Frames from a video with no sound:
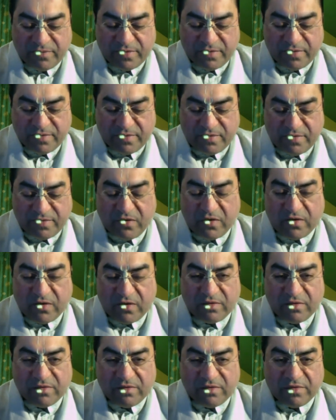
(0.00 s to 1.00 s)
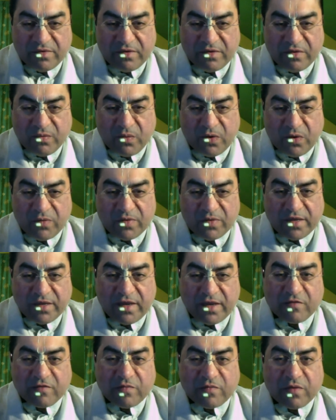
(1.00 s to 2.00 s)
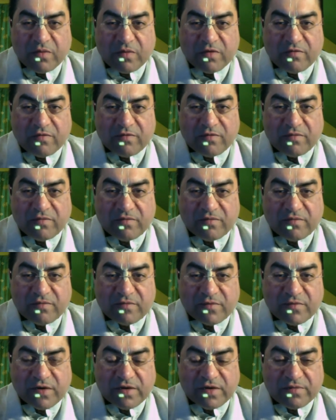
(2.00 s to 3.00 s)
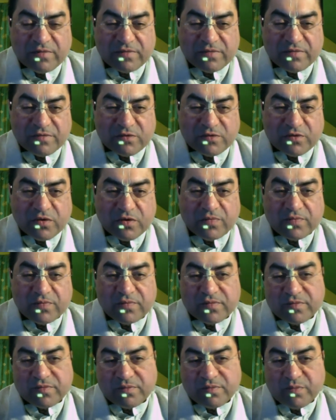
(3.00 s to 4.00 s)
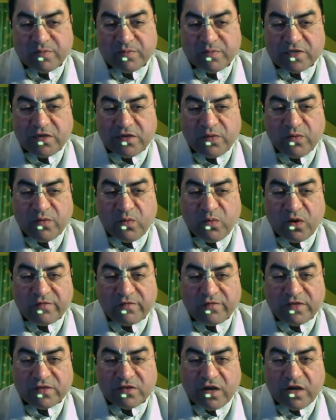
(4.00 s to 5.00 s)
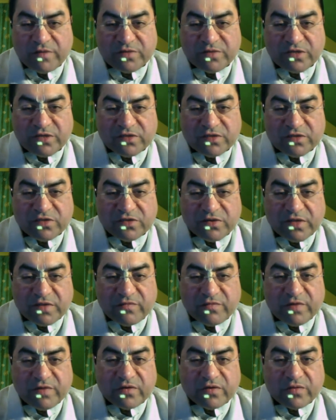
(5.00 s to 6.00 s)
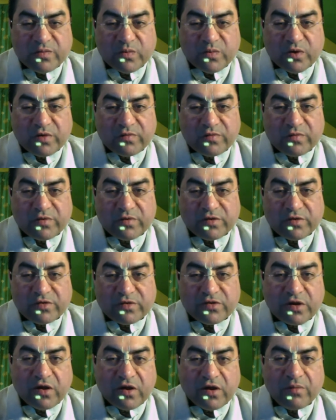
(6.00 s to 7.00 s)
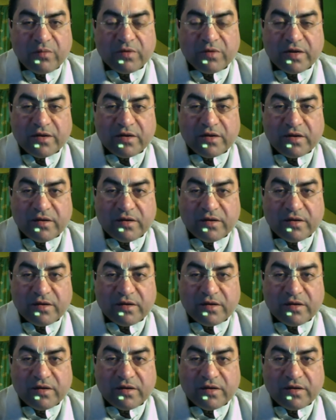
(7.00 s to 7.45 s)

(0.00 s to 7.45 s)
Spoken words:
Or whatever the case may be, right? So please give me one of these options so that we could work to accommodate the